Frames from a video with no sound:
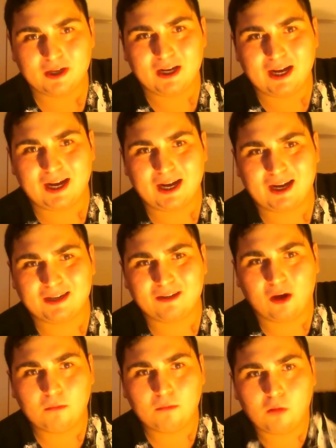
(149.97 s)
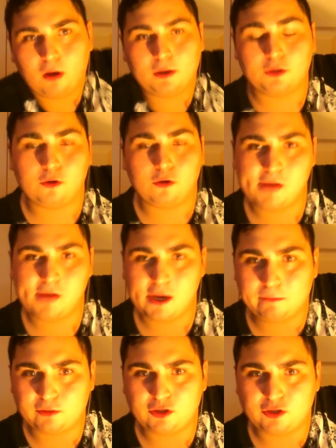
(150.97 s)
and I might not be
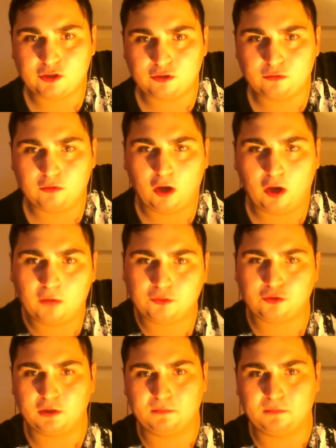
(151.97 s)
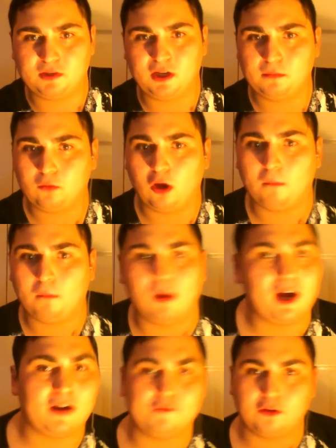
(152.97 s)
able to do live streams anymore. I
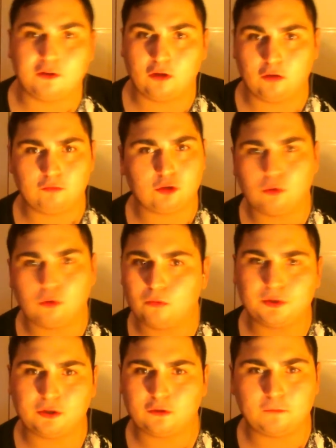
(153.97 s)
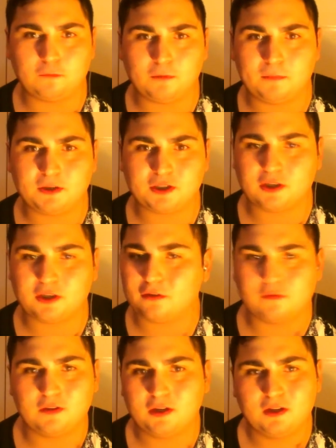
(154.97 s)
might have to like record it all by
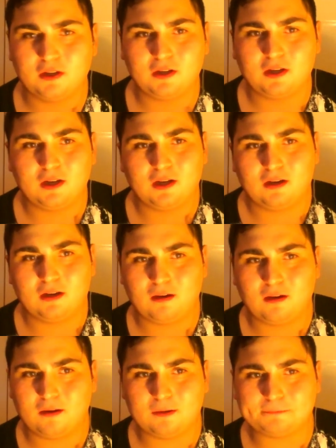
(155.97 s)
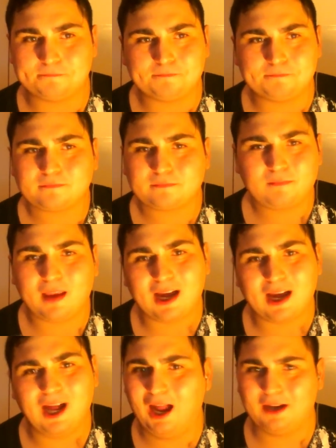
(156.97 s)
myself um,
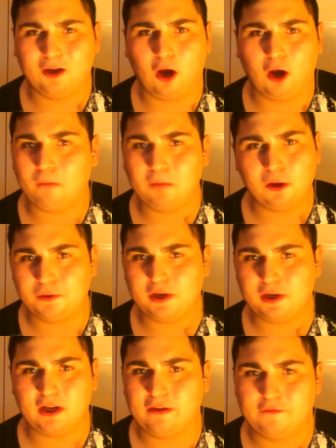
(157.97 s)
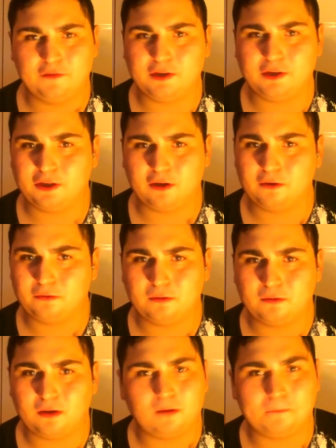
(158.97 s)
and upload it in a video.
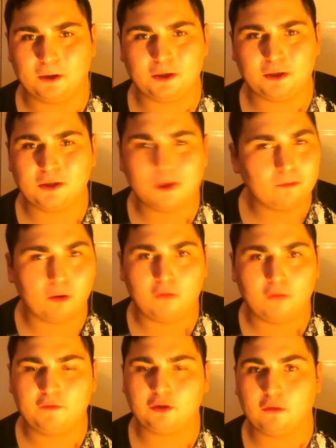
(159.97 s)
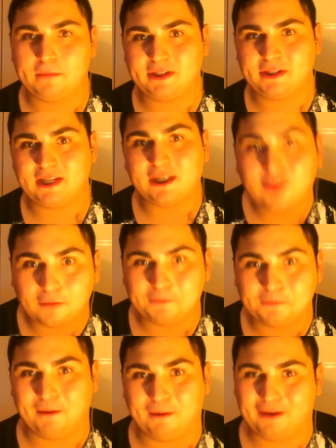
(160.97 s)
But you know what? I think it would be 10
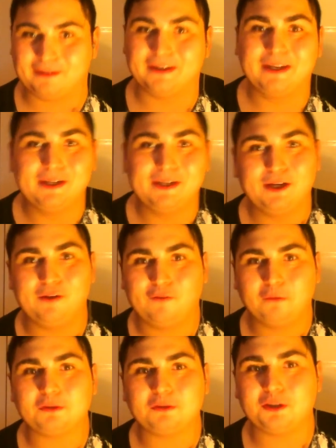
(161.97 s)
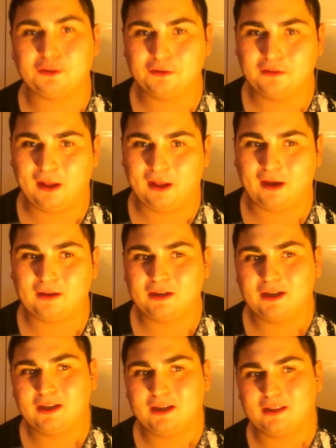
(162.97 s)
times better if I was to do that
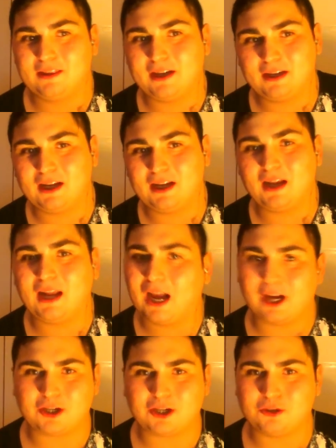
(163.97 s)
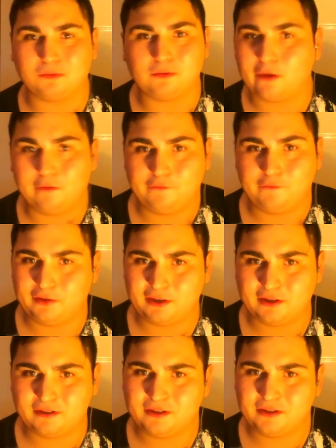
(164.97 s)
than an actual live
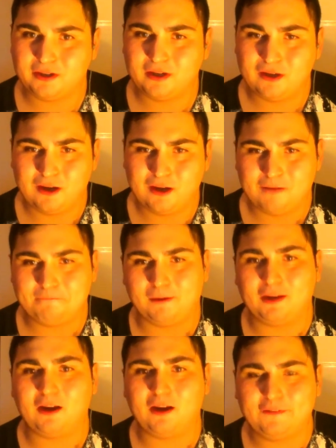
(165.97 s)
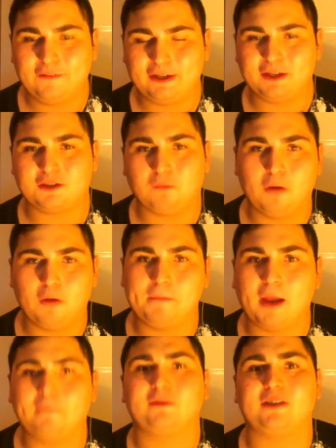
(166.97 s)
video. But the only thing is, I won't be
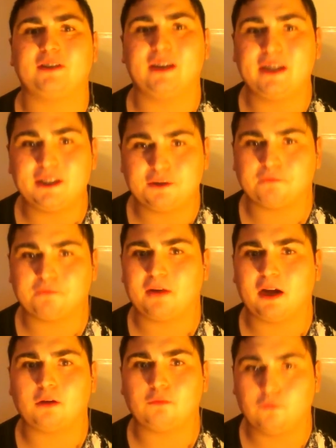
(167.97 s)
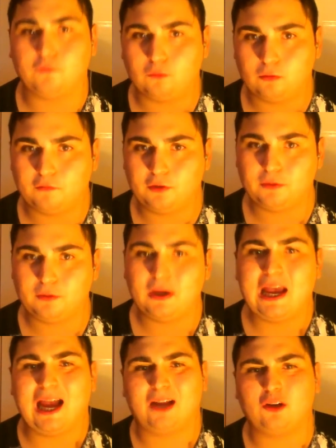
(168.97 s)
able to interact with all of you.
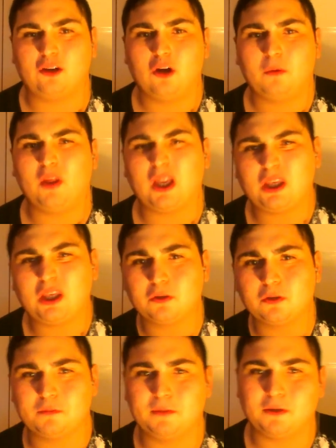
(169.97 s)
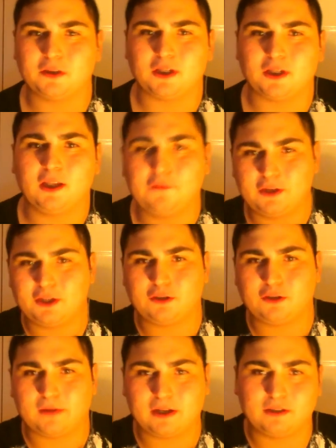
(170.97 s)
And you know what? That kills me because I love
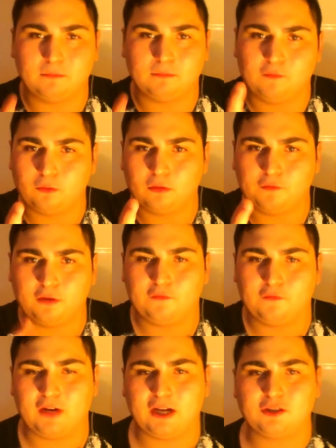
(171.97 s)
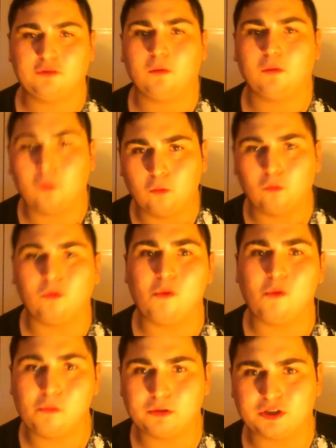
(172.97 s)
interacting with all of you fans. You are all
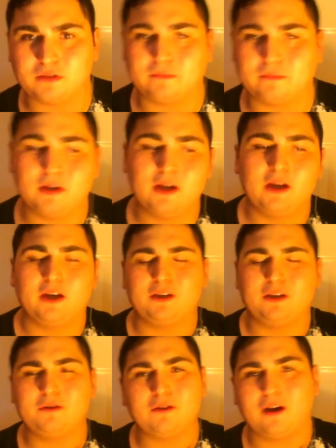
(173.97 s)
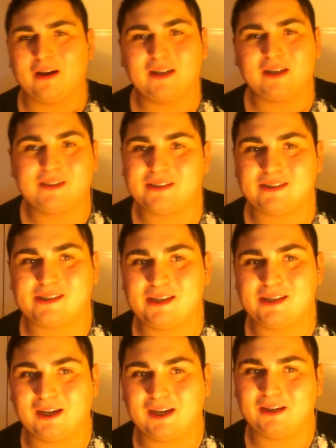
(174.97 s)
awesome. You guys,
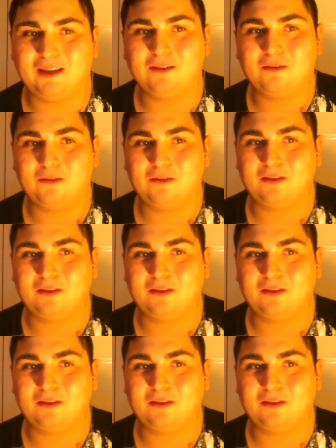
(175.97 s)
heck, you.